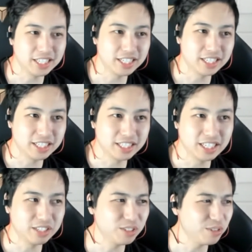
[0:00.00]
Uh,
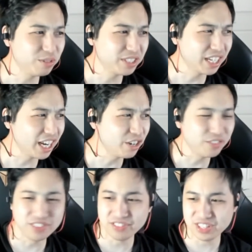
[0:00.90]
I don't know, it was like a
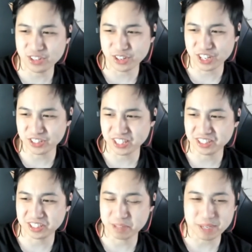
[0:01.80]
hundred fifty dollars or a hundred
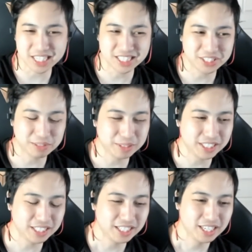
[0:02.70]
dollars deposit or
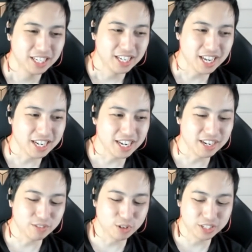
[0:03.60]
something. And then
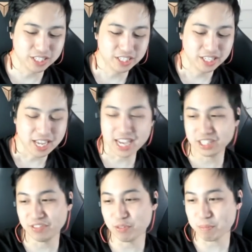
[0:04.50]
of course, ask
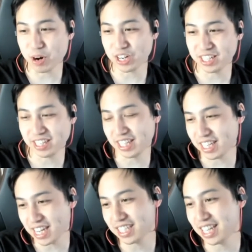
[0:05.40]
you if you want parking. I was like,
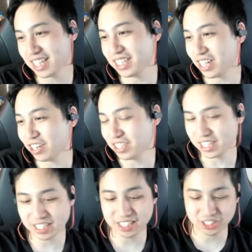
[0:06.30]
yes, nineteen dollars a
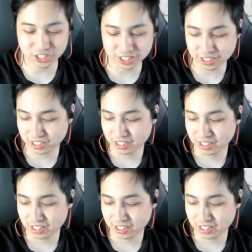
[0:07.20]
night, sure.